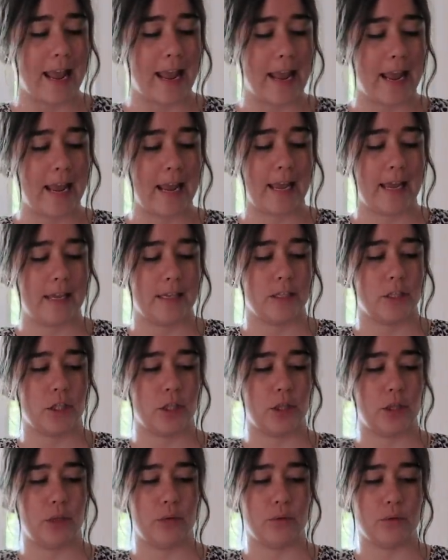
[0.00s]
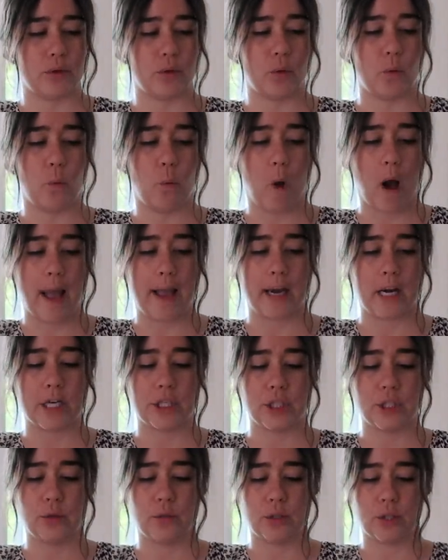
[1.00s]
and use the
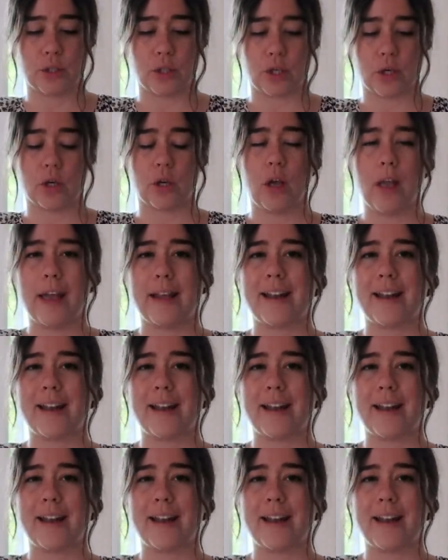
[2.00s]
wire to do a circle.